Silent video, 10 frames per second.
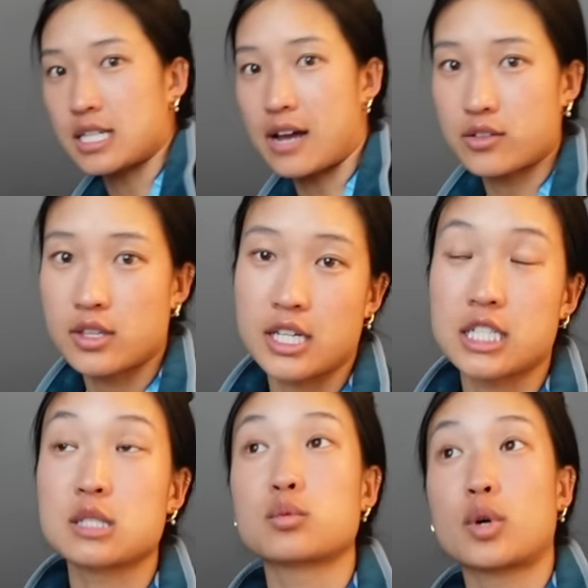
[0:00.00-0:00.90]
after
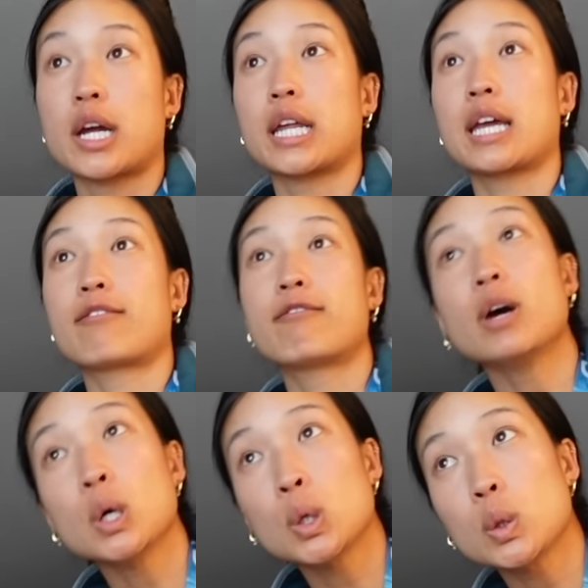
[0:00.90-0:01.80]
this, we're gonna get
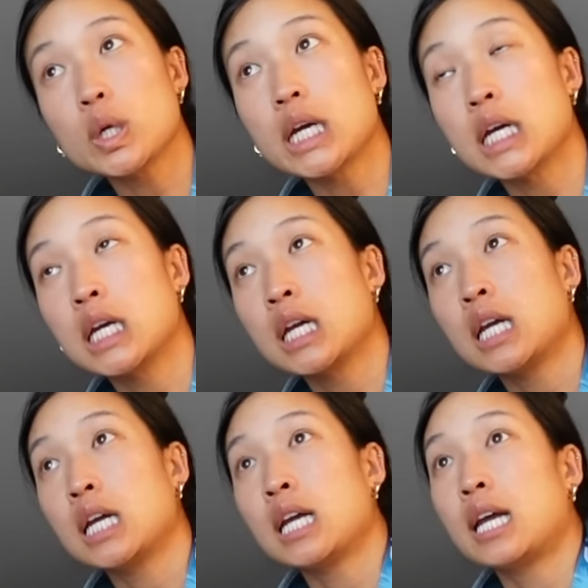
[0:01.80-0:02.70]
food.
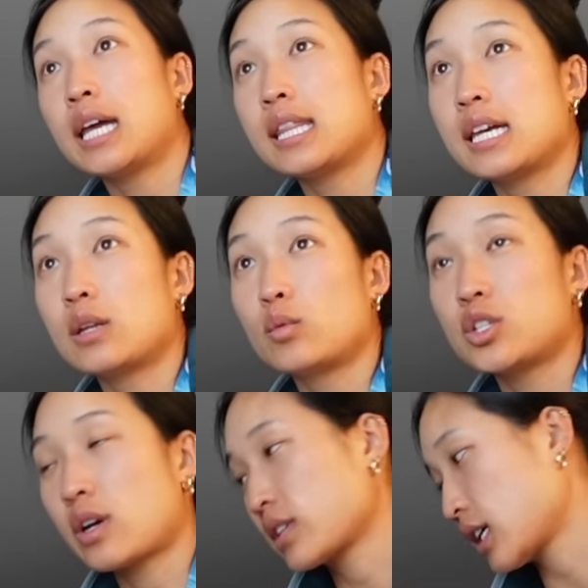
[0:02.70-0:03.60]
And then we
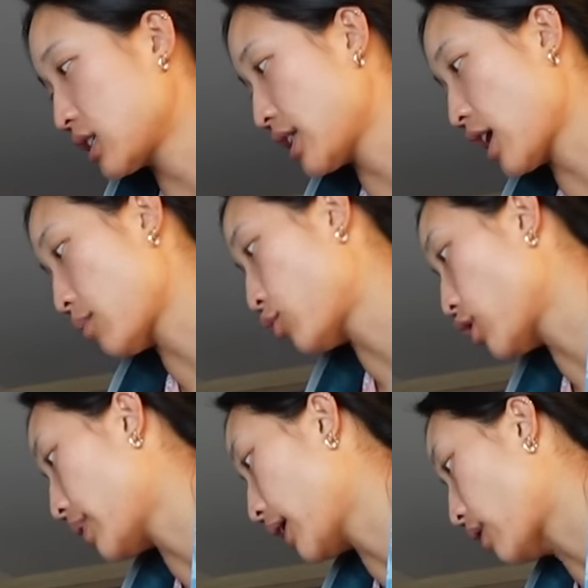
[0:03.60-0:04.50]
do have to get to the
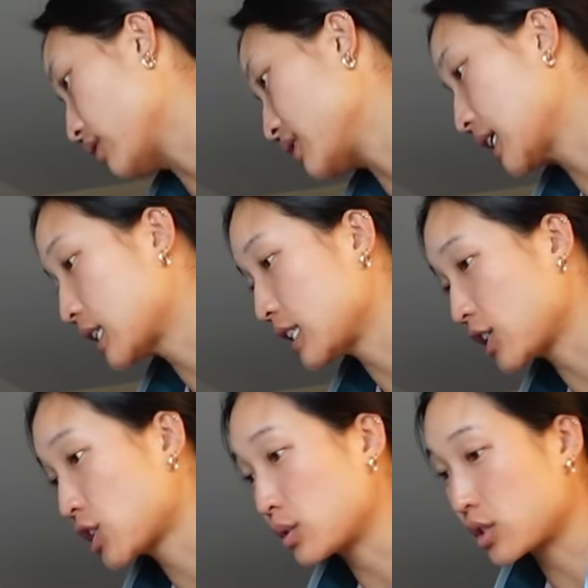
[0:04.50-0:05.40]
airport by around
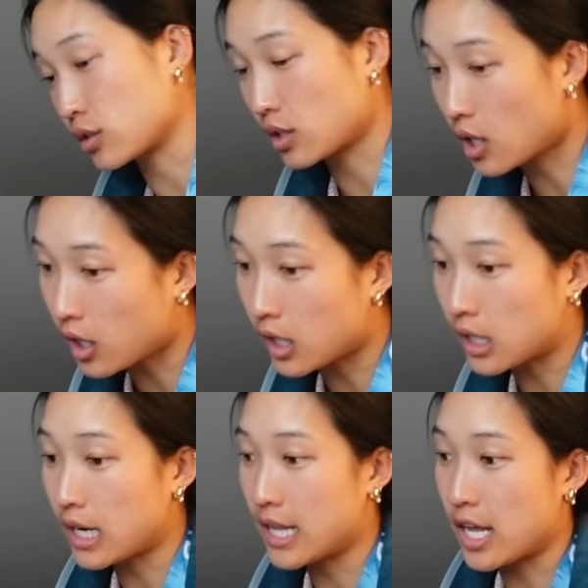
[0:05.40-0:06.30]
six-ish to return the
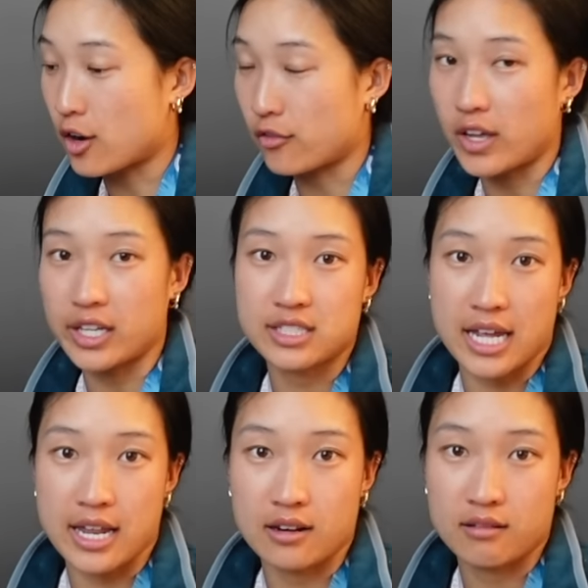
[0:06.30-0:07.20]
car and then our flight's
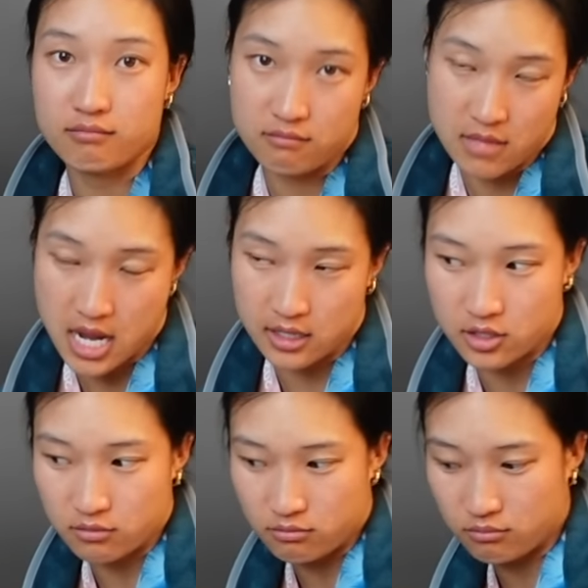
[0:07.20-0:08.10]
at eight.